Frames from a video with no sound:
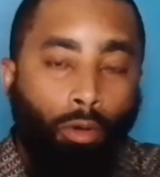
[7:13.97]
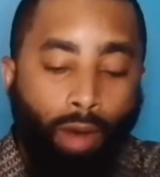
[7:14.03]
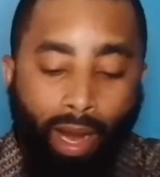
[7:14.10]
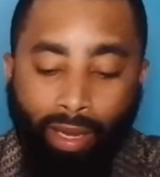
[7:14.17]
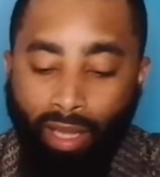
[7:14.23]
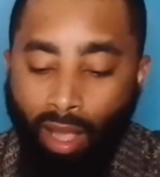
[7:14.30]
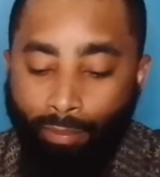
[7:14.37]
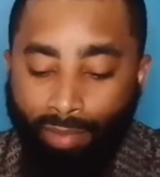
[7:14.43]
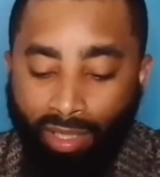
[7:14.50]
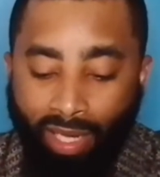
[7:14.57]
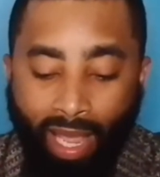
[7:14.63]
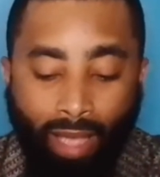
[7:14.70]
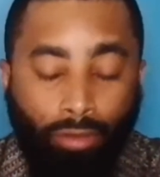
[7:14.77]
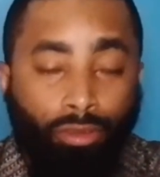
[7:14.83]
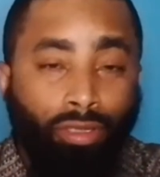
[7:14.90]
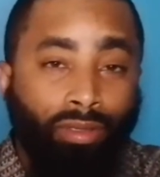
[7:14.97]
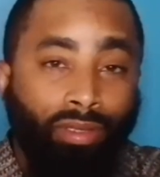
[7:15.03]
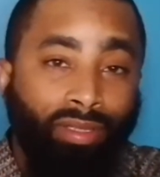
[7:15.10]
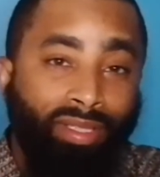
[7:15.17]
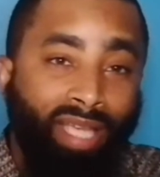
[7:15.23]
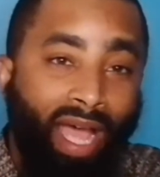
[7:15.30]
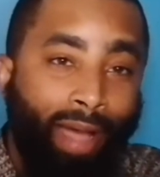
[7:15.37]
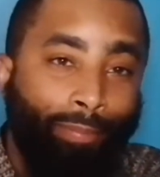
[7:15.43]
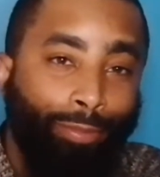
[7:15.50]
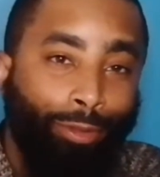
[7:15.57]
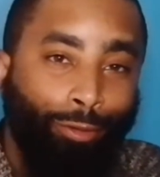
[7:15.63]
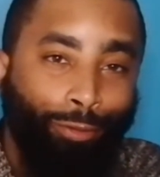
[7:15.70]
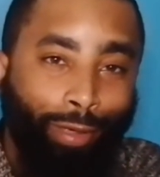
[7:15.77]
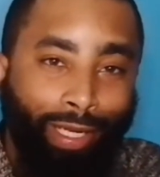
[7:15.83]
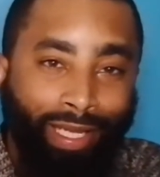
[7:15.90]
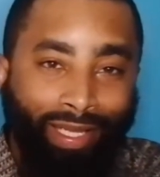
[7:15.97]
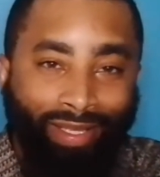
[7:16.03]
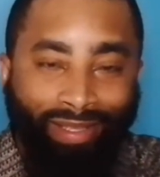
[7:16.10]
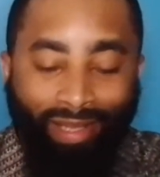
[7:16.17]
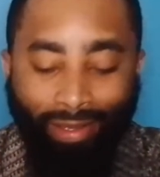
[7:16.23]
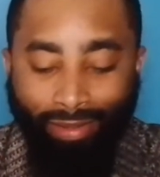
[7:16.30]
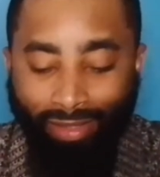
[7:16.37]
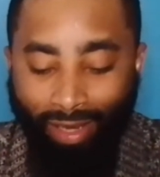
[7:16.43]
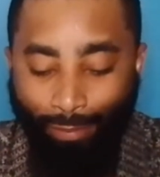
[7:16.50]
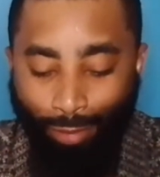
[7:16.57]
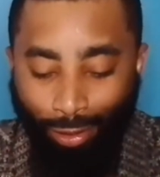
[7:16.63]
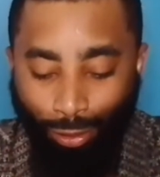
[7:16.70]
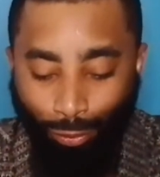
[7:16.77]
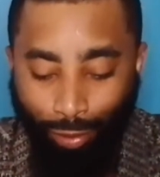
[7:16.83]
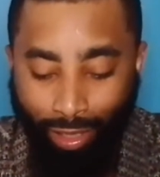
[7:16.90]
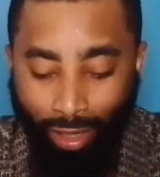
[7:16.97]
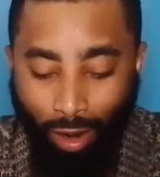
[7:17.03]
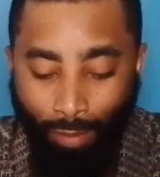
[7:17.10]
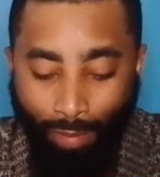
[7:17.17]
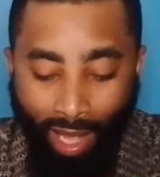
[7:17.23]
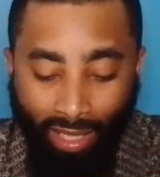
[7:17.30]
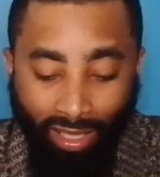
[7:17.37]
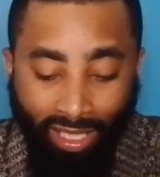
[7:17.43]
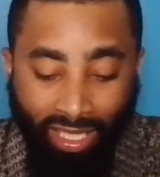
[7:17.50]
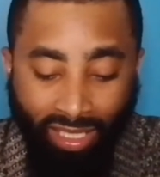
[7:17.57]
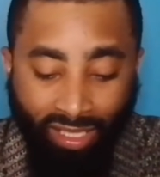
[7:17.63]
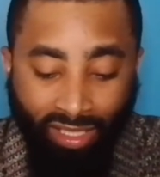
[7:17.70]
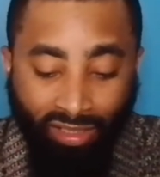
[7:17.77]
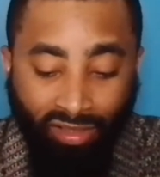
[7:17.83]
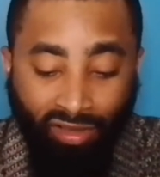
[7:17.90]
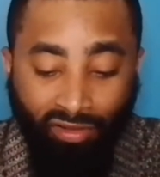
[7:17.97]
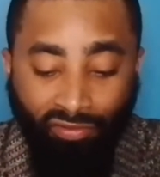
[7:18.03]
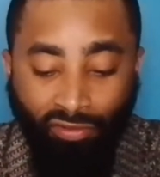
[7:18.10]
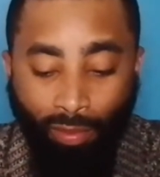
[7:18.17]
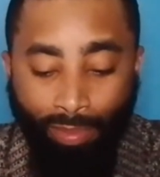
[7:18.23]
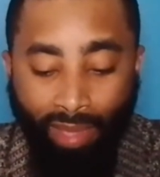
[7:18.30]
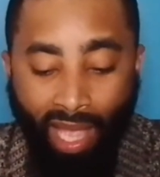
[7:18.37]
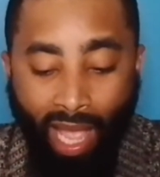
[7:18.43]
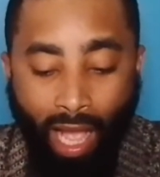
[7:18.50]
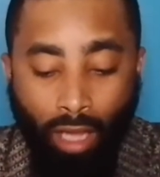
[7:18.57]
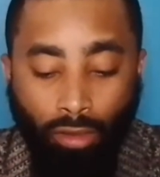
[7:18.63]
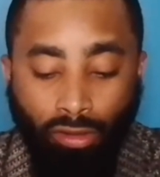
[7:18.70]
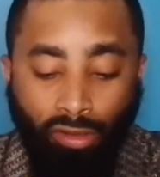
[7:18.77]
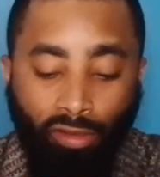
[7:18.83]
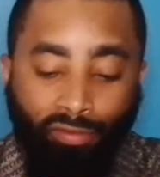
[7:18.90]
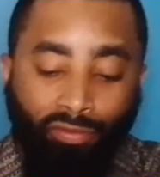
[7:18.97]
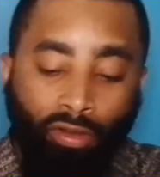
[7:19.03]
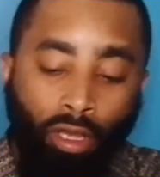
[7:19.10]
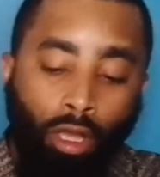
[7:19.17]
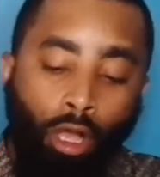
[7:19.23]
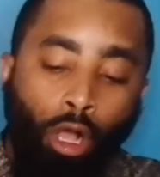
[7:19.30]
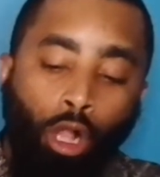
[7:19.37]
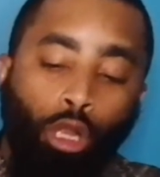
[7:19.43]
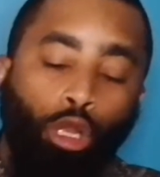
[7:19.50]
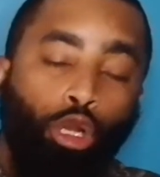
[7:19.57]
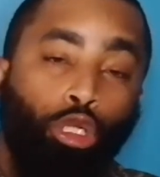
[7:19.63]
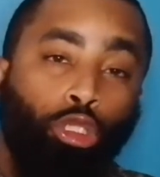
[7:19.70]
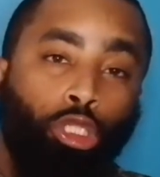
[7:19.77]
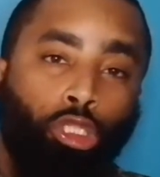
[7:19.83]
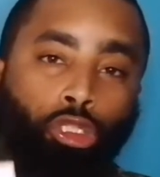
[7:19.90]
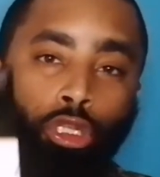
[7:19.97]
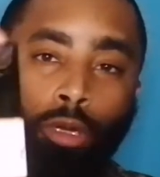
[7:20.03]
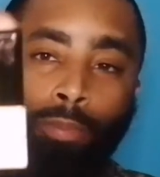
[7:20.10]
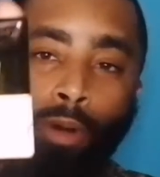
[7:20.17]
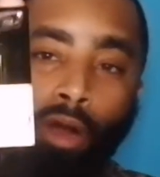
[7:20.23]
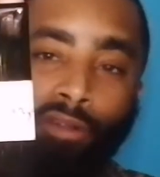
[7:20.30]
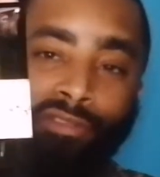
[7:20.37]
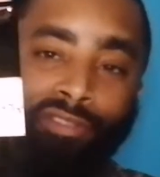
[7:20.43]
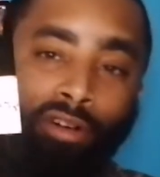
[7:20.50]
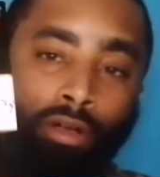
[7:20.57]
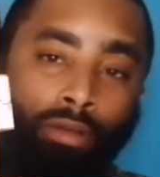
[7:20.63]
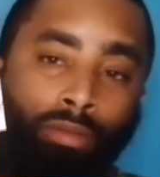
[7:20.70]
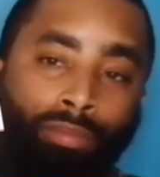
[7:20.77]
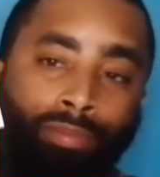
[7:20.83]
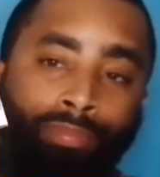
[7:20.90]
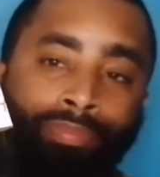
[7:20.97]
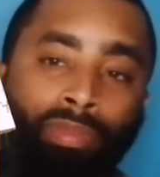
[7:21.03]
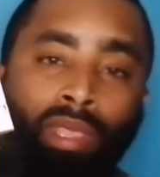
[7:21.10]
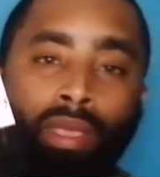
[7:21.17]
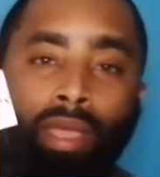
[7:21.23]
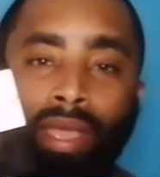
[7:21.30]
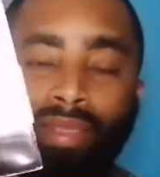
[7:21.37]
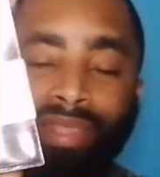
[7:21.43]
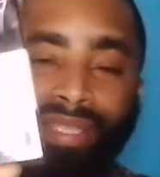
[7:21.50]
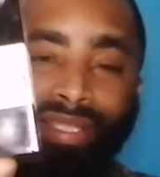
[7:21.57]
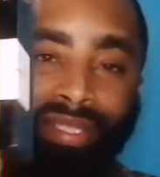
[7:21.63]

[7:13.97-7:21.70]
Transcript: right, coming down to the top 3. Number 3 on my list is from the house of Rochester Parfum, and this